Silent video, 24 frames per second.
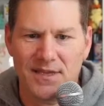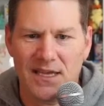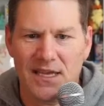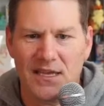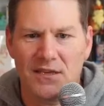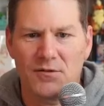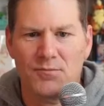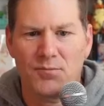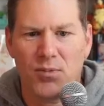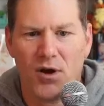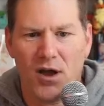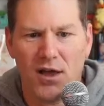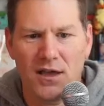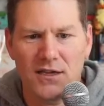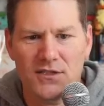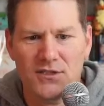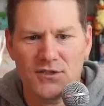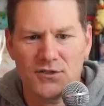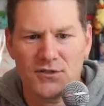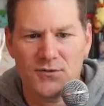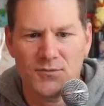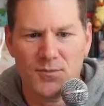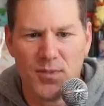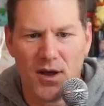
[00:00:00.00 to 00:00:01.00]
You probably
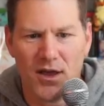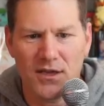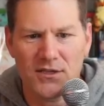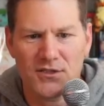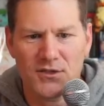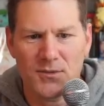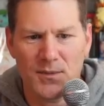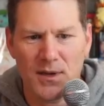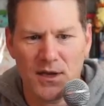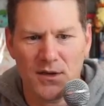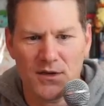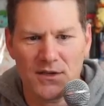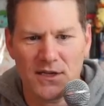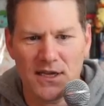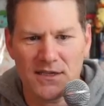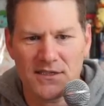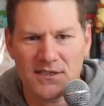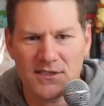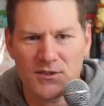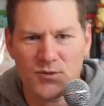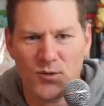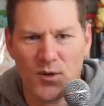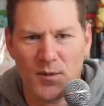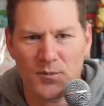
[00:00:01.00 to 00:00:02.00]
should be able to get
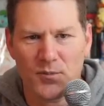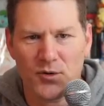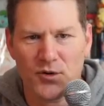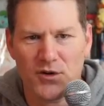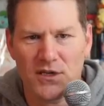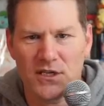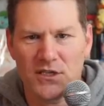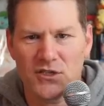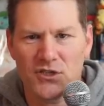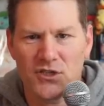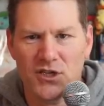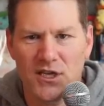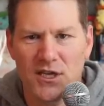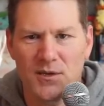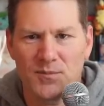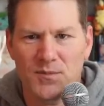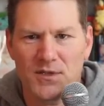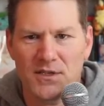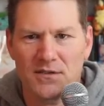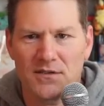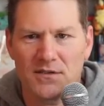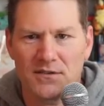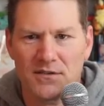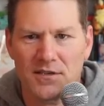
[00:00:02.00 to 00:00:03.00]
this one pretty cheap
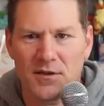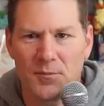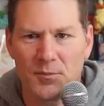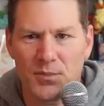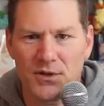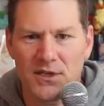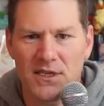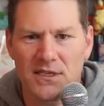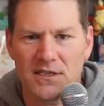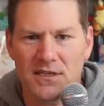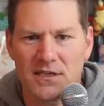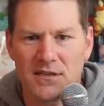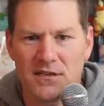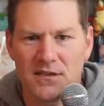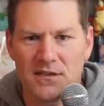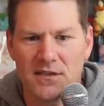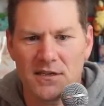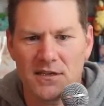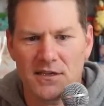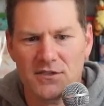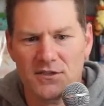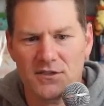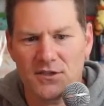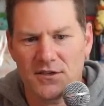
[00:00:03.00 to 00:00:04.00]
to complete the
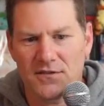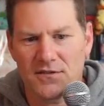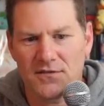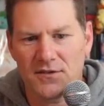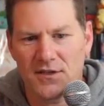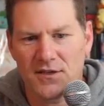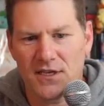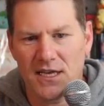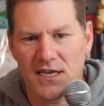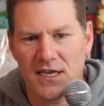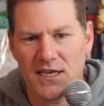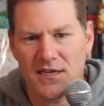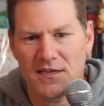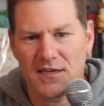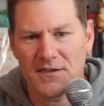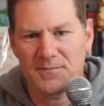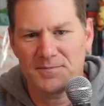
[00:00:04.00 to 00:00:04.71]
collection if you need it.